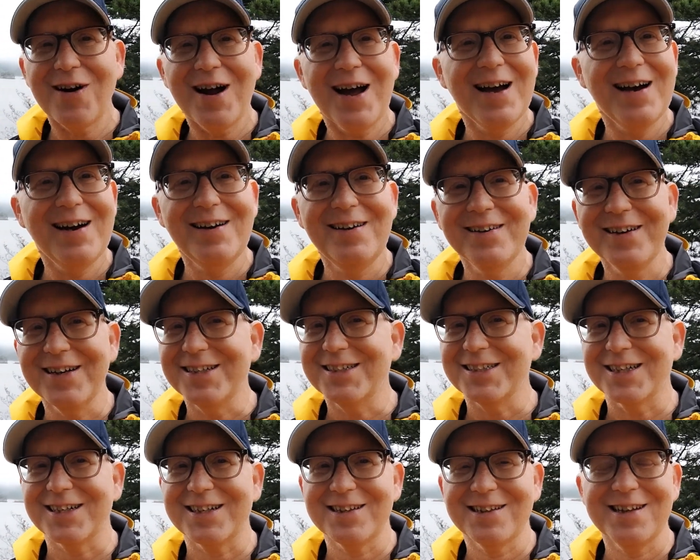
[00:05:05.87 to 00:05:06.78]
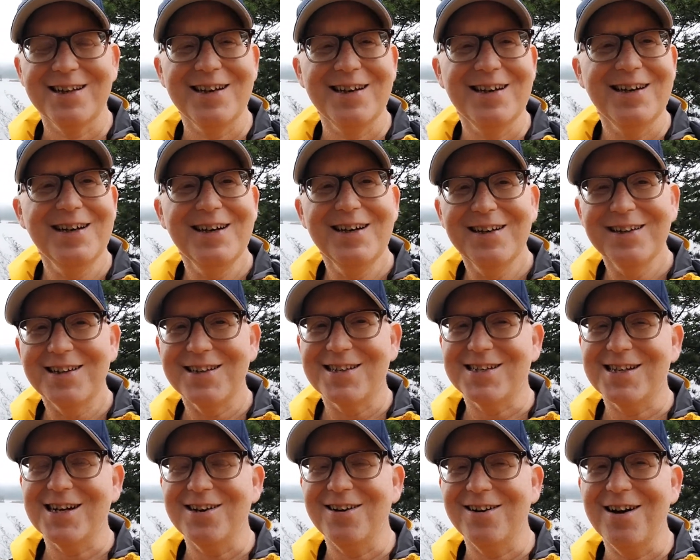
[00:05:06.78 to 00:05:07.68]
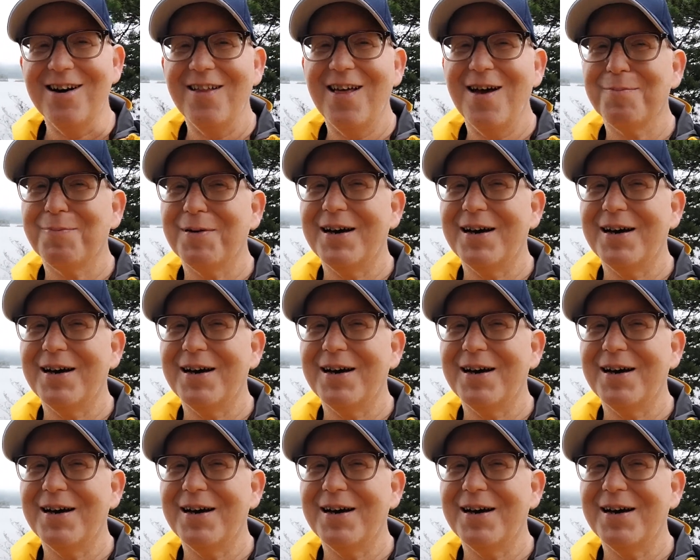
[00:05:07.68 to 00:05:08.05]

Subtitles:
a boat cruises going out, but I